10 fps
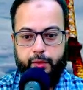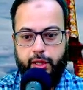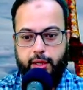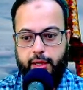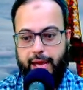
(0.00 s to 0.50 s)

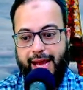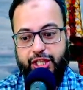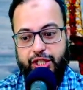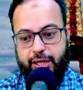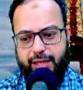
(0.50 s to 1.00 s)

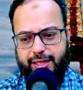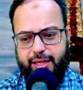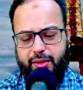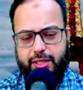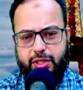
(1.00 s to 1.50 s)
Last year, I think it
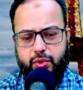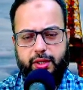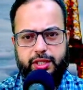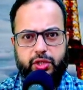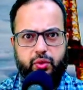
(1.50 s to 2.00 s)
was in
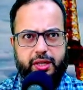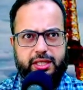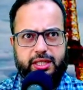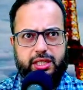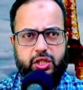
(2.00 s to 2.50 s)

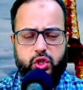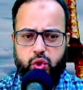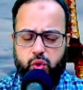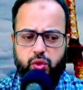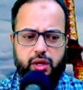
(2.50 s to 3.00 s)

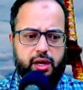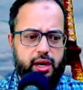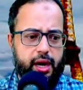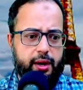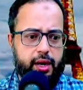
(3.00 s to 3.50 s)
2022.
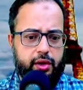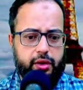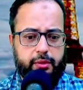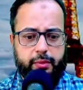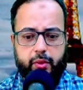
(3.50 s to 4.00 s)
I don't
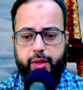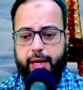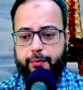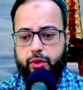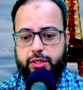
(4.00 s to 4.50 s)
remember when I
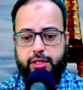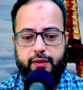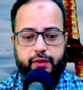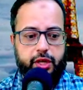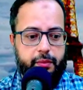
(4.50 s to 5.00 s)
posted that
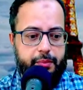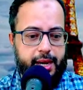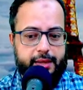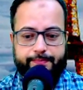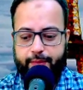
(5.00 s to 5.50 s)
video.
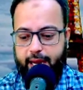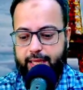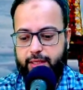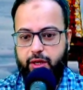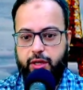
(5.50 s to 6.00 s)
But
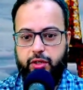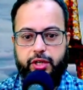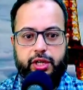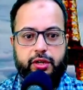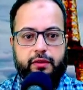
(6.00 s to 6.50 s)
guys, not
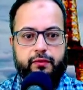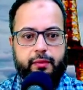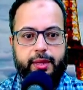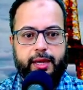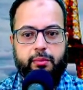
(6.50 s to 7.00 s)
looking good for
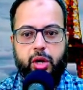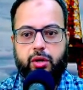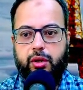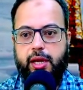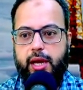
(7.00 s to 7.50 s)
Meghan
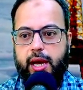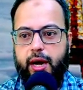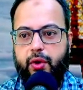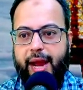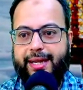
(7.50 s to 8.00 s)
Markle.
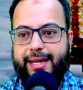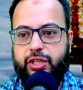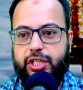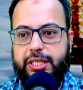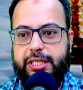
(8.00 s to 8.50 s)
Right now,
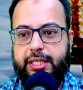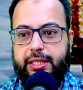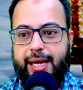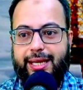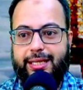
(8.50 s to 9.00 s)
she
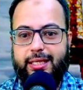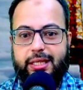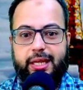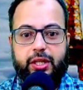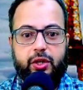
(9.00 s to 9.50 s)
does
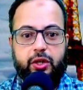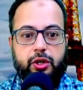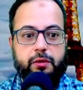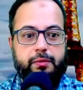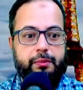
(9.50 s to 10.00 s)
need good
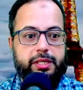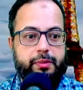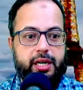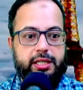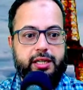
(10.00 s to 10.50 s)
publicity
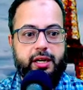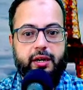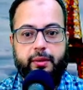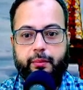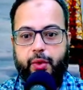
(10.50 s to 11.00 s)
because
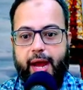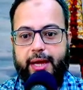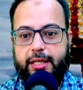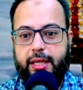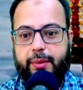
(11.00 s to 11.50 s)
her
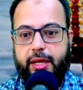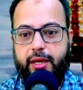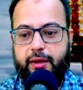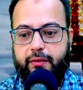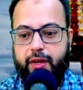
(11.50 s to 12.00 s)
brand, American
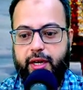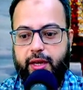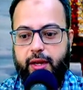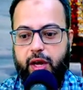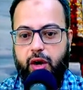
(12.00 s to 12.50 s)

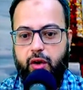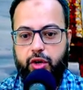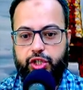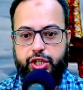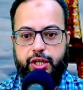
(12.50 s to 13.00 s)
Riviera,
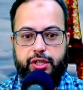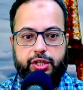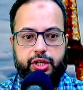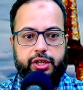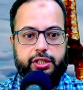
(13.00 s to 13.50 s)
Orchard,
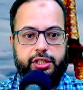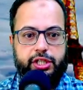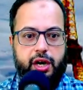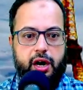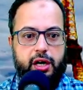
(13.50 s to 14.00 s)
Dirt,
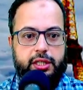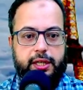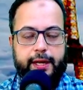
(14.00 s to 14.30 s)
Skirt.